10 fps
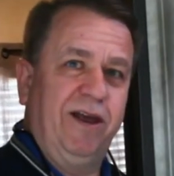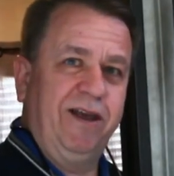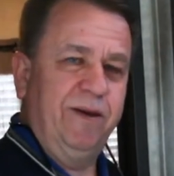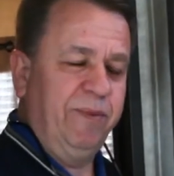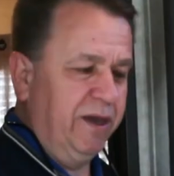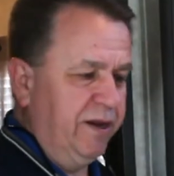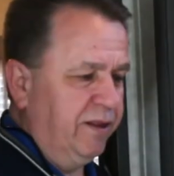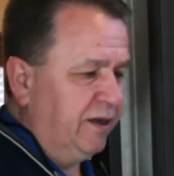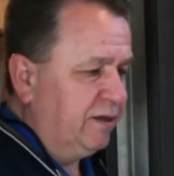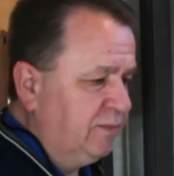light coming into
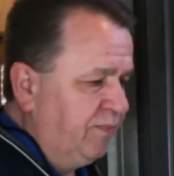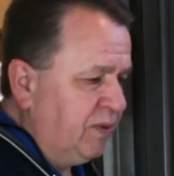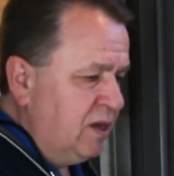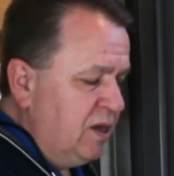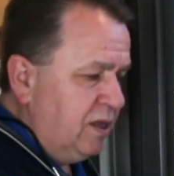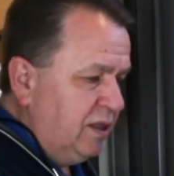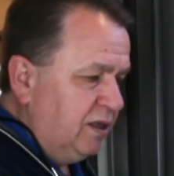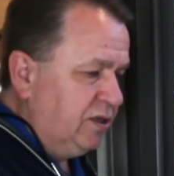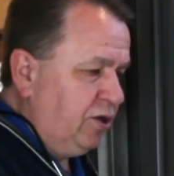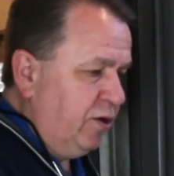this.
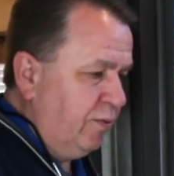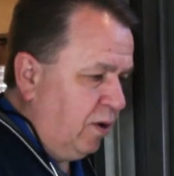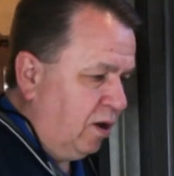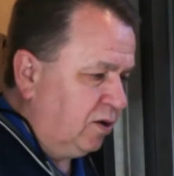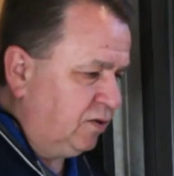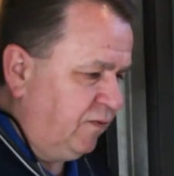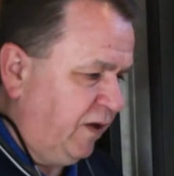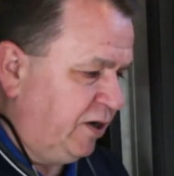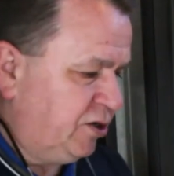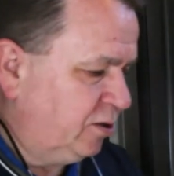This unit will also
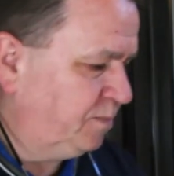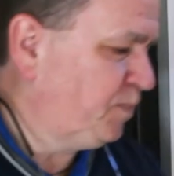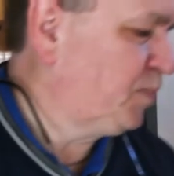feature